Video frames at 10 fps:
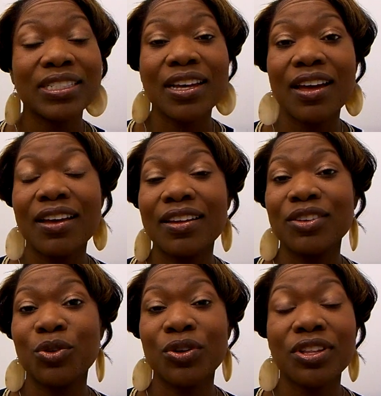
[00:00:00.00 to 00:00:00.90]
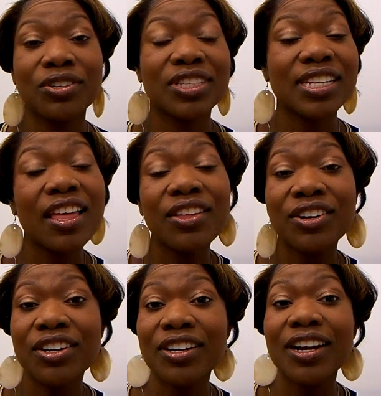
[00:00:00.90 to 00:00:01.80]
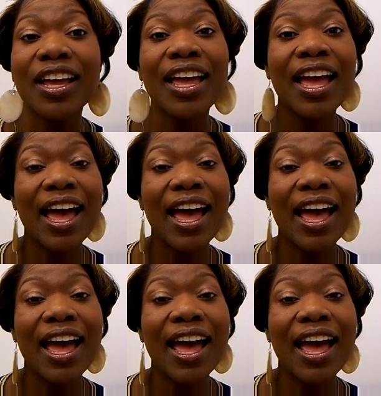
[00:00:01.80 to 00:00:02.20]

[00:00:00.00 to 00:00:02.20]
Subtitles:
Windsong, Northern Southerner.